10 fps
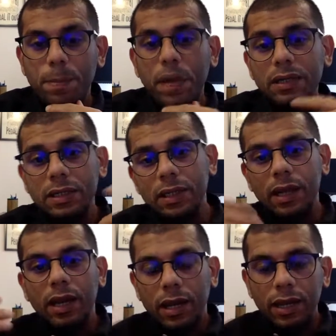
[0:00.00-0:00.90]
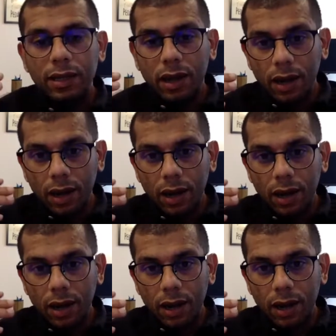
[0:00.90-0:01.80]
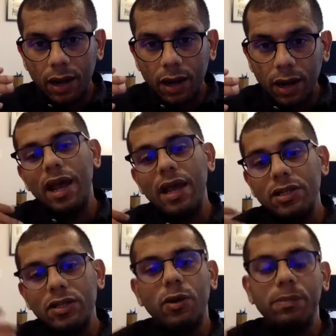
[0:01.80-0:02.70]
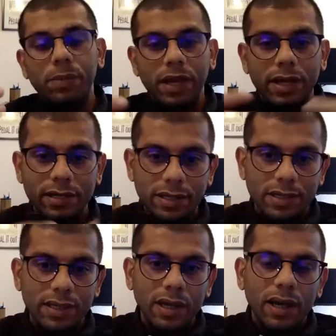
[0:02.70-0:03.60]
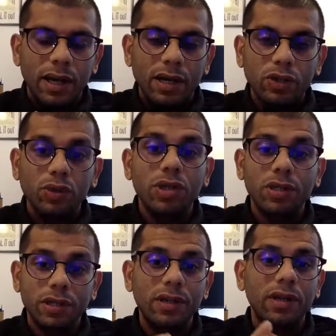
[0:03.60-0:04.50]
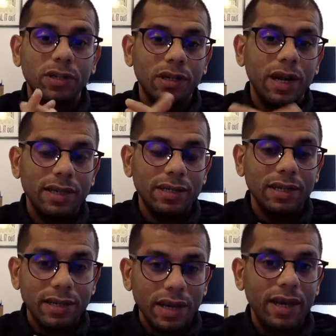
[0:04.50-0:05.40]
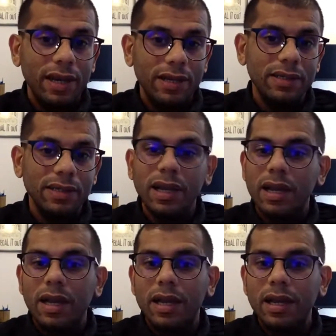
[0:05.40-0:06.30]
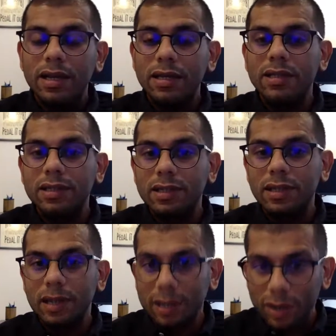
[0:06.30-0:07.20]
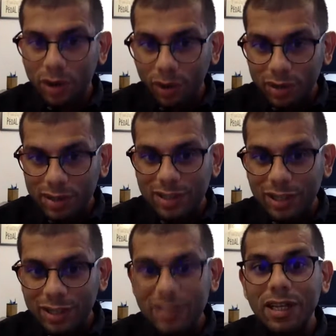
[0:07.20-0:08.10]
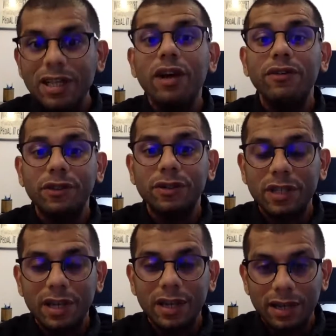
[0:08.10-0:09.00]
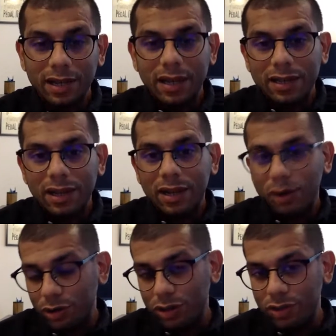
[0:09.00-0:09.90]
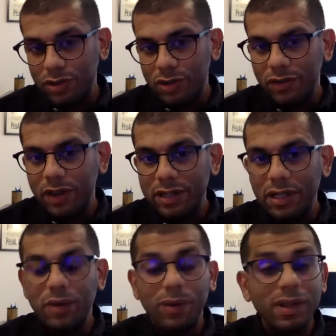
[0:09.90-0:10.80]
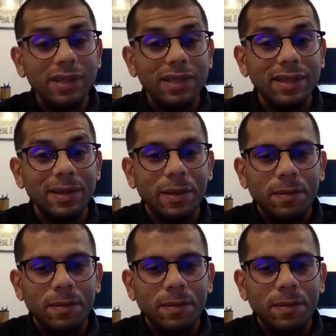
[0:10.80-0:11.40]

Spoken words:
But in a country that has as complicated a social structure as India has, it is not just enough to say that law should reflect equality.